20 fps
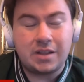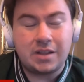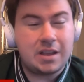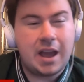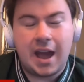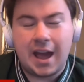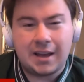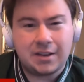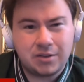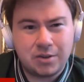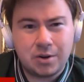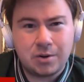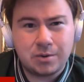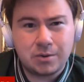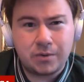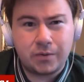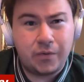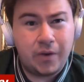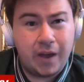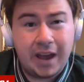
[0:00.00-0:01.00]
the Astros
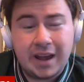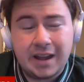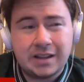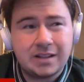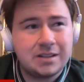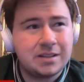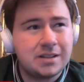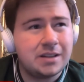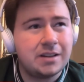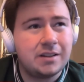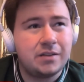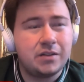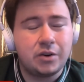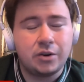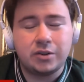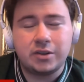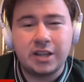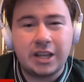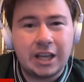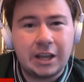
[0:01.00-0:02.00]
fans and their
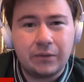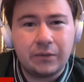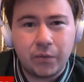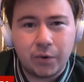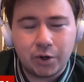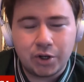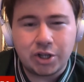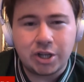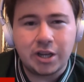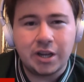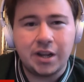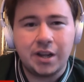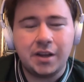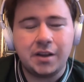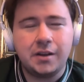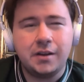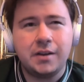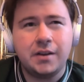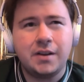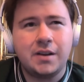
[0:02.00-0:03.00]
team for cheating.